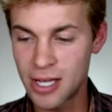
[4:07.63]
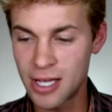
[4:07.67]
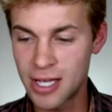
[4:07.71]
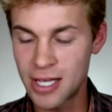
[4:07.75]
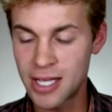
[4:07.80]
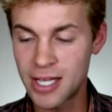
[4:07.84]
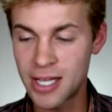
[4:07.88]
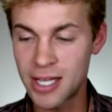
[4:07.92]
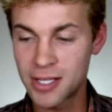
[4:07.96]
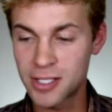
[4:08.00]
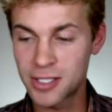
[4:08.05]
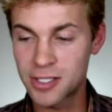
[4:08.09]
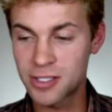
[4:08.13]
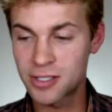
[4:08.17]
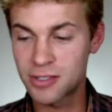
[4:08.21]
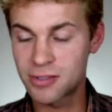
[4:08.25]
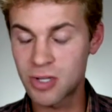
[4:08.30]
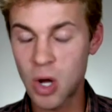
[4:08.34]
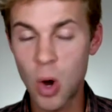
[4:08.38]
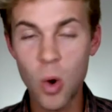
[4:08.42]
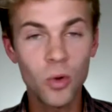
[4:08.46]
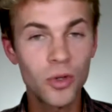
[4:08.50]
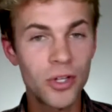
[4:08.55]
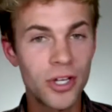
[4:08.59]
he has
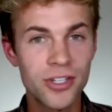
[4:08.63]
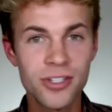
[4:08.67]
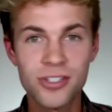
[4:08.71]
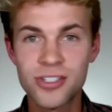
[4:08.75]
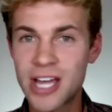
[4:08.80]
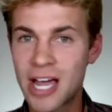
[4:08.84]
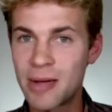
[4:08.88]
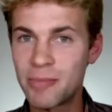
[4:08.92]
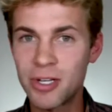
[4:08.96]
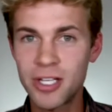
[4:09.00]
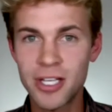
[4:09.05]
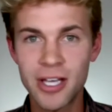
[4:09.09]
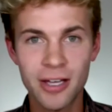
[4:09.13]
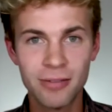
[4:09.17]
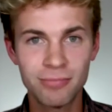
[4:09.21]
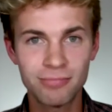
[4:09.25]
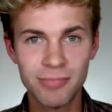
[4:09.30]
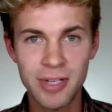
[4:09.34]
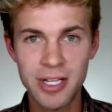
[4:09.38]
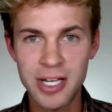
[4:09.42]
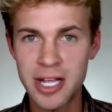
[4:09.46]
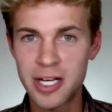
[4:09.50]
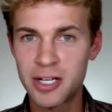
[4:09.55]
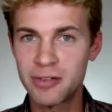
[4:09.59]
told us time and again
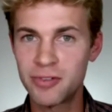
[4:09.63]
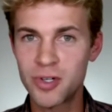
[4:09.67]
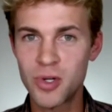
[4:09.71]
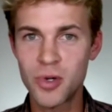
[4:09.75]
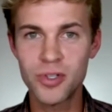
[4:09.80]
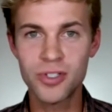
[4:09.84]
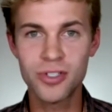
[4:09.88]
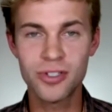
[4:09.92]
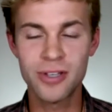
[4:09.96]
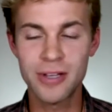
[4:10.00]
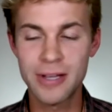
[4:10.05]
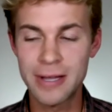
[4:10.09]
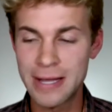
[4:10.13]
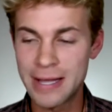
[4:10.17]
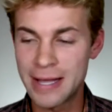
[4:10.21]
in interviews